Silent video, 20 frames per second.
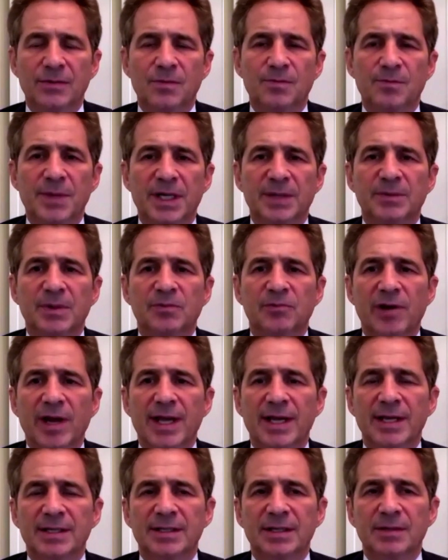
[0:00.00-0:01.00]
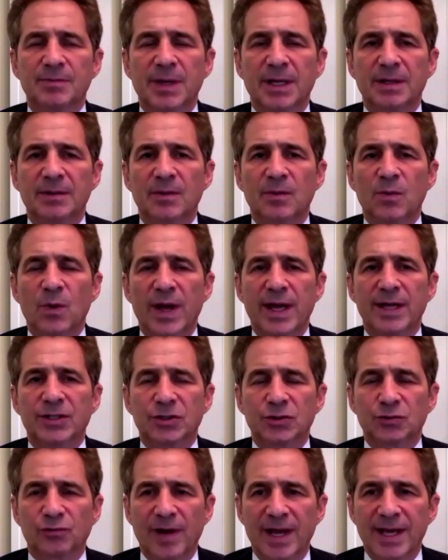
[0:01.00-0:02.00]
minimum raise minimum wage
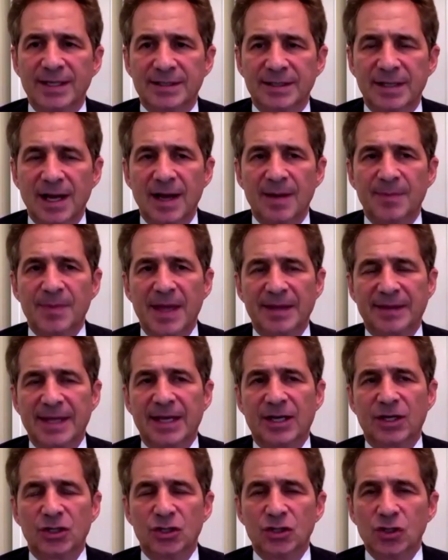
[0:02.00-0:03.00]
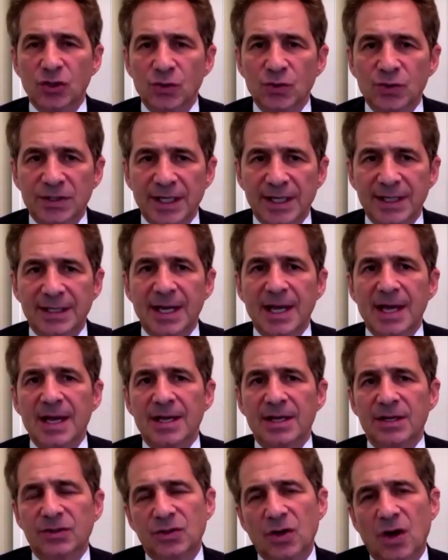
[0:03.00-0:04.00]
is raised up that they could use it?
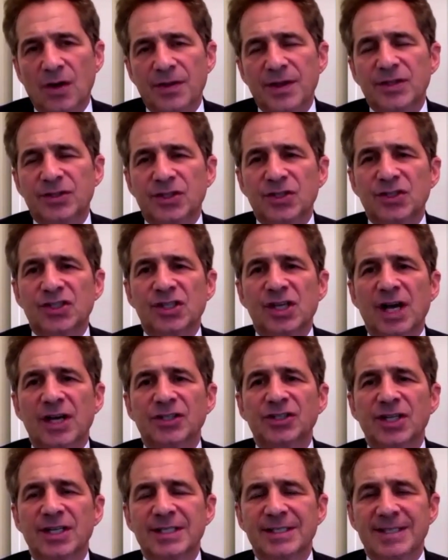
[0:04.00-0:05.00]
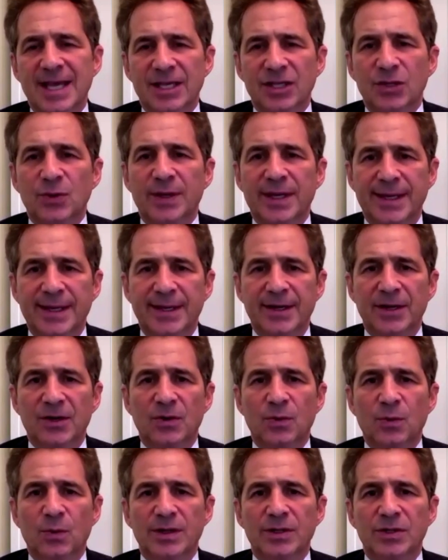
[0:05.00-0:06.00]
Are these discussions that you hear
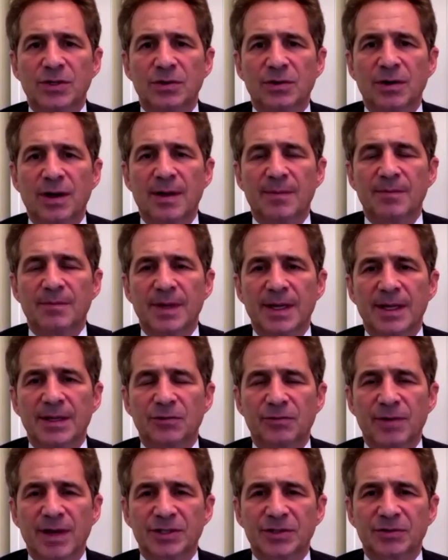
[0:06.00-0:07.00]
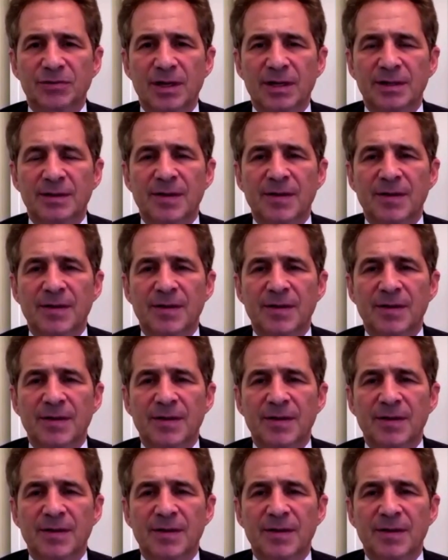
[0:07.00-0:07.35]
when you're um, in the restaurant?